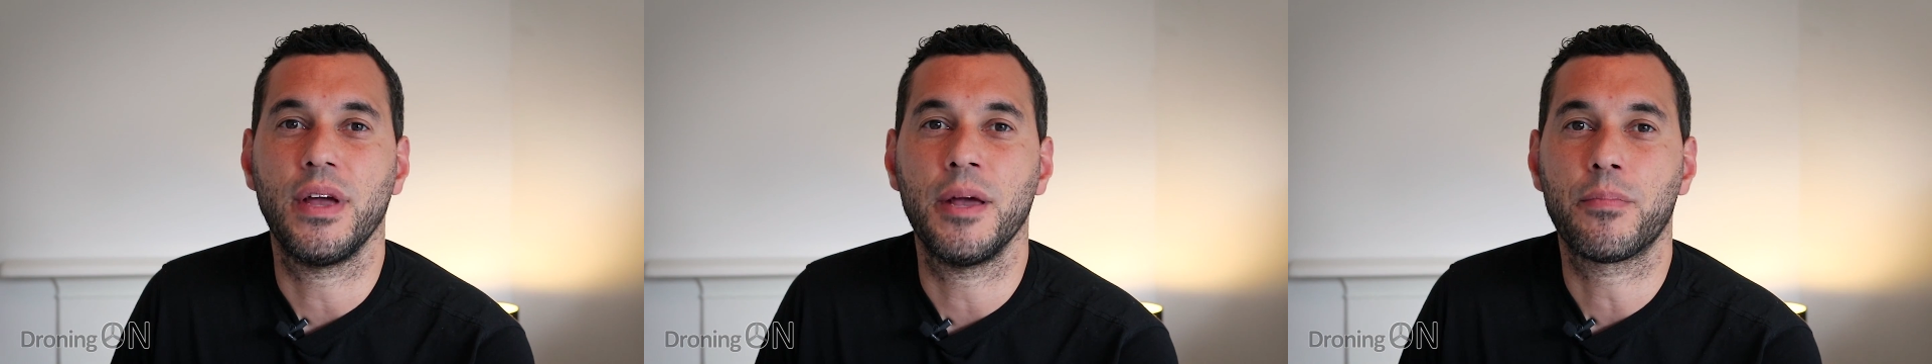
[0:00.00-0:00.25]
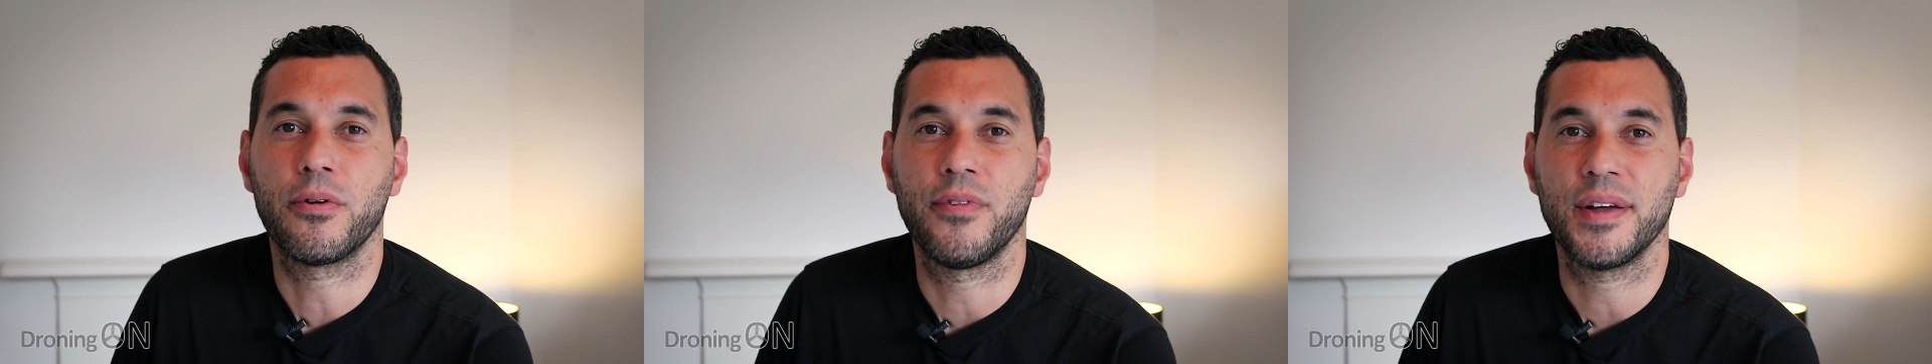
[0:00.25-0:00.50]

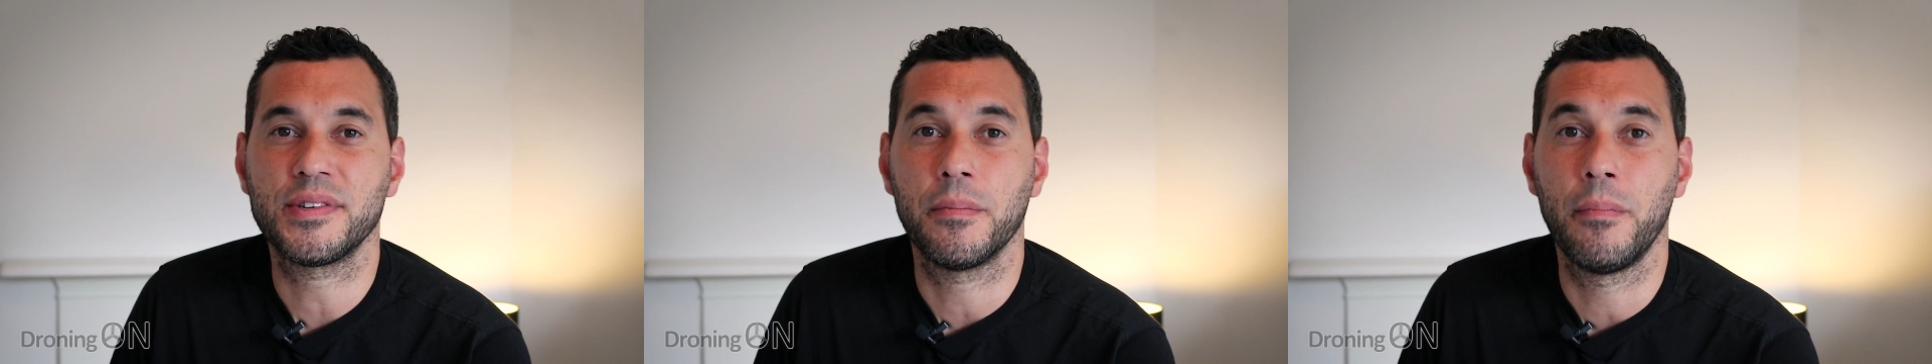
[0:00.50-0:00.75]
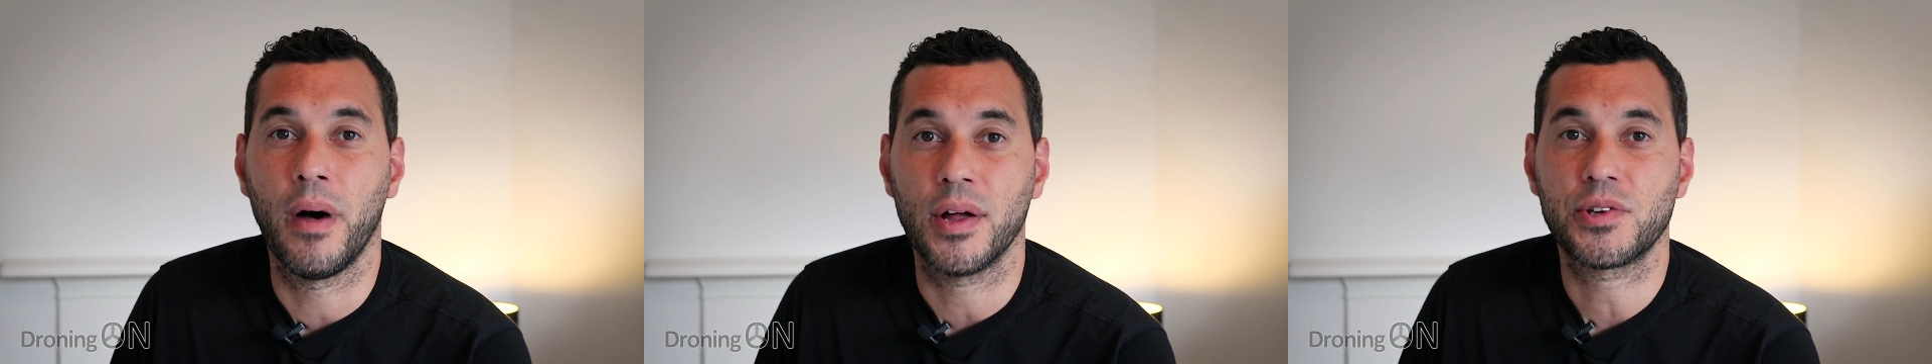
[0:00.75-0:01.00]
it provides a
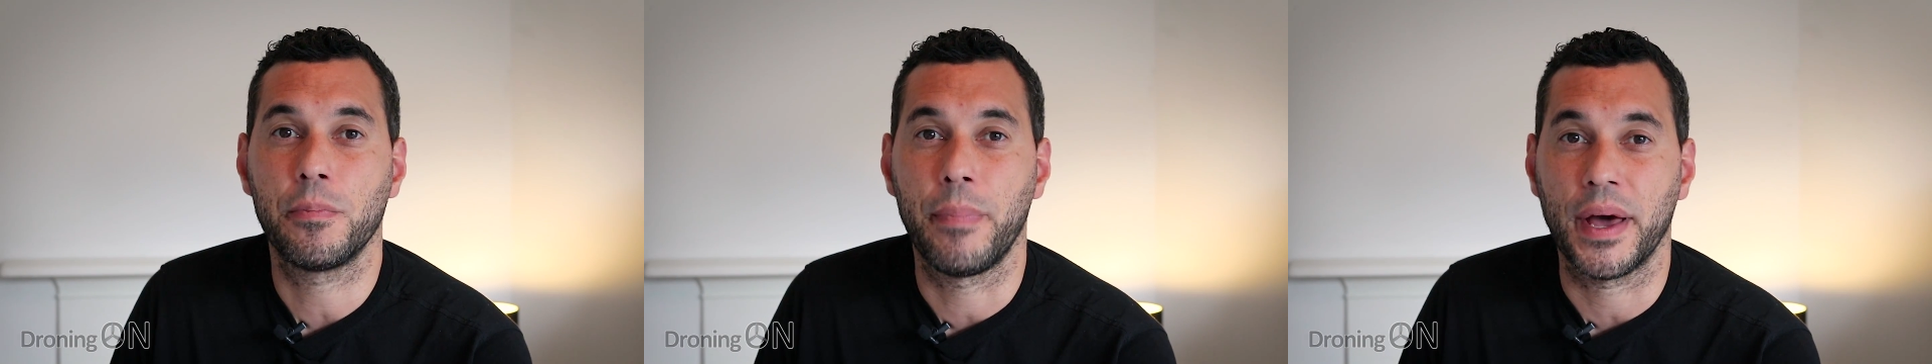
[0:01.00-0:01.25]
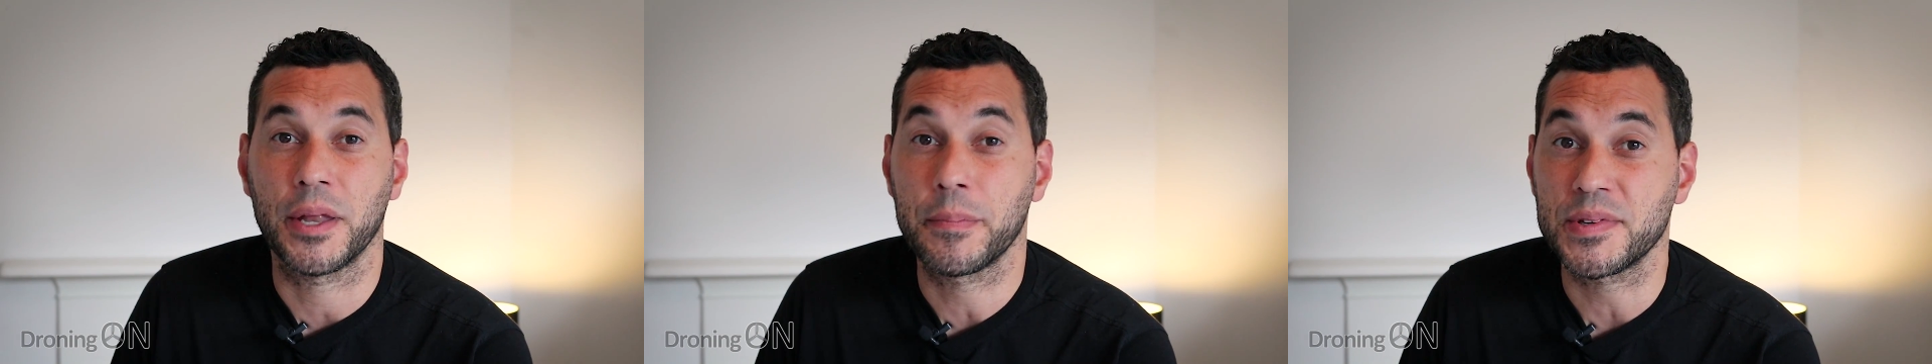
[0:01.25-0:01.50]
much
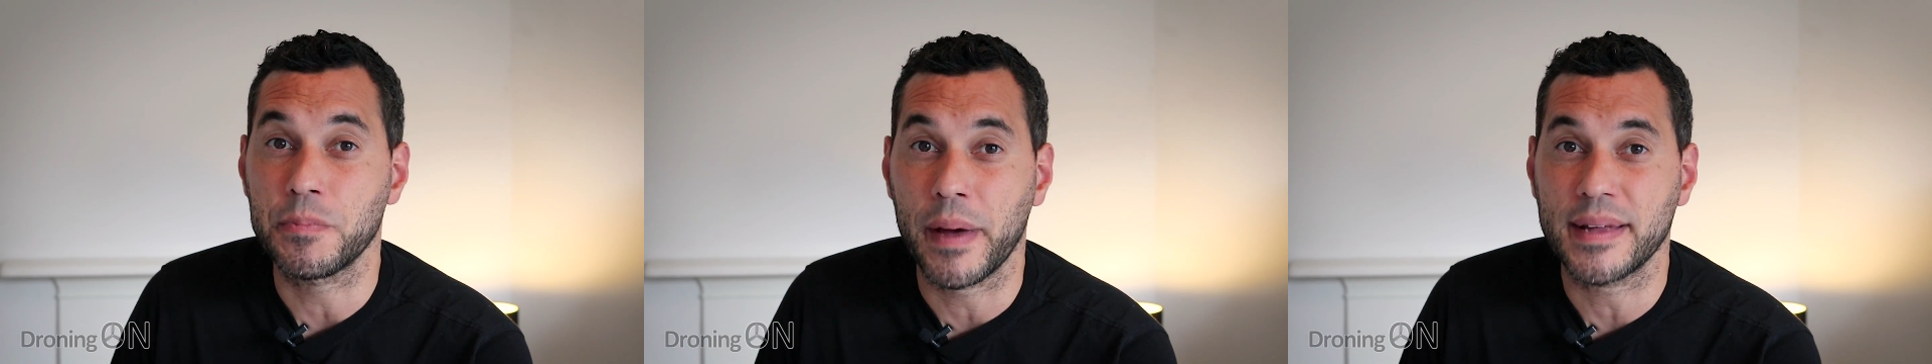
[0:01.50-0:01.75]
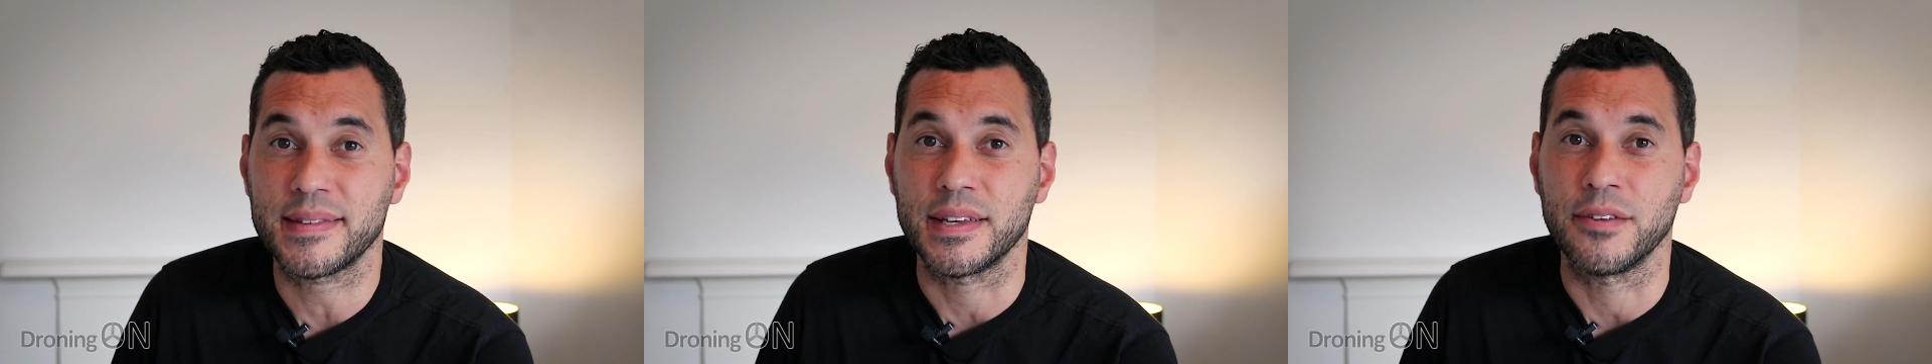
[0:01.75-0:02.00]
better
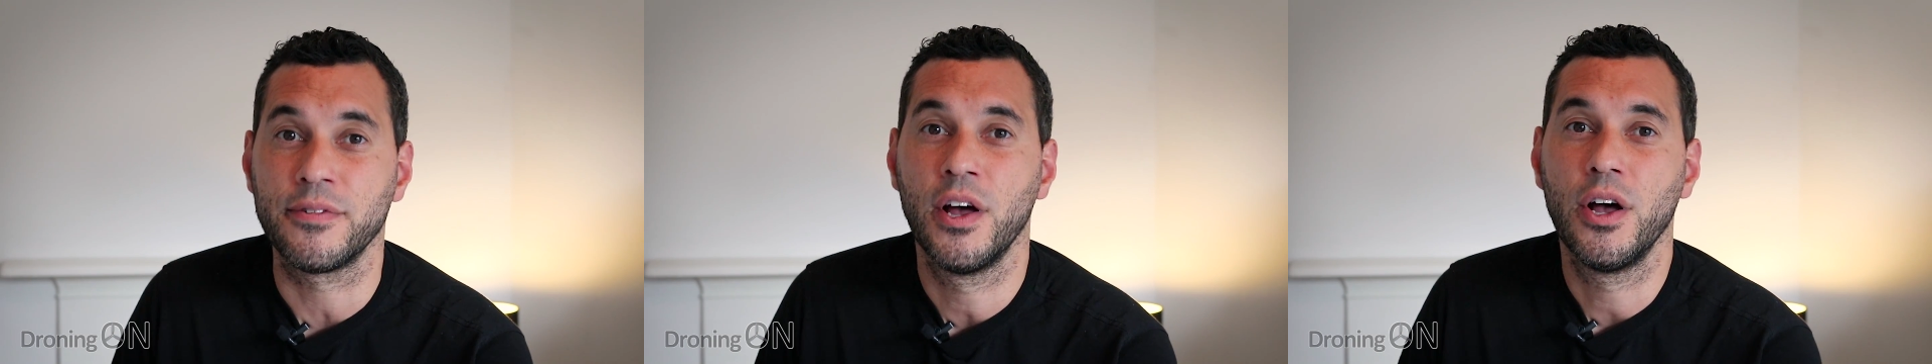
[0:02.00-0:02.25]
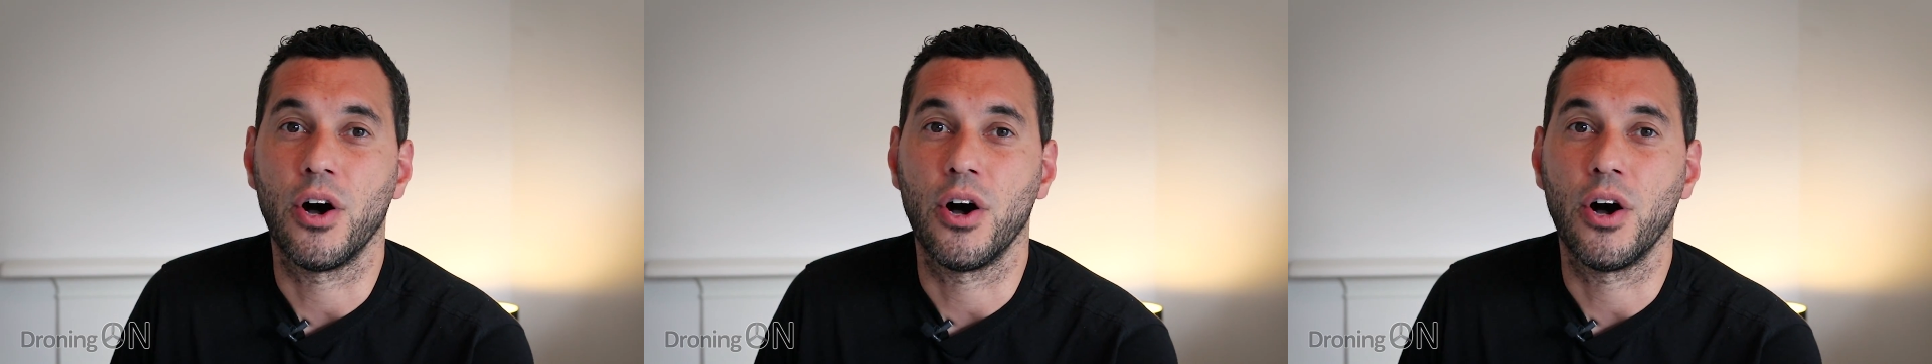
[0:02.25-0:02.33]
perspective